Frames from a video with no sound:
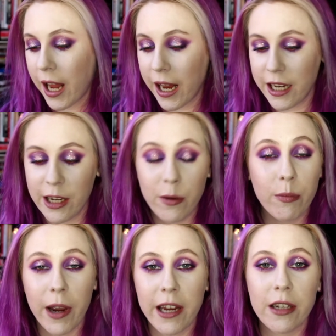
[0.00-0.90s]
any
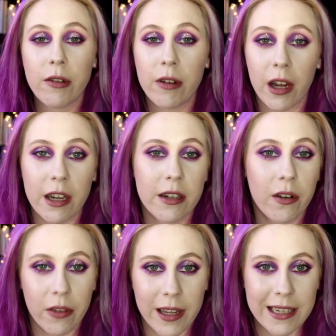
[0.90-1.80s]
way you
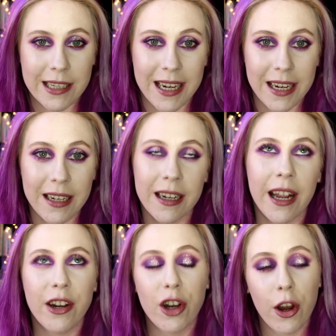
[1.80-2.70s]
like on that day
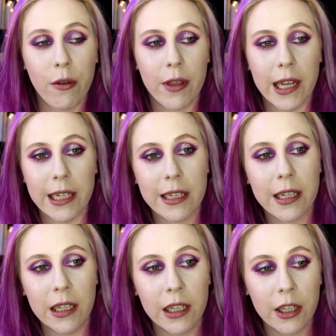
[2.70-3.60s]
and know that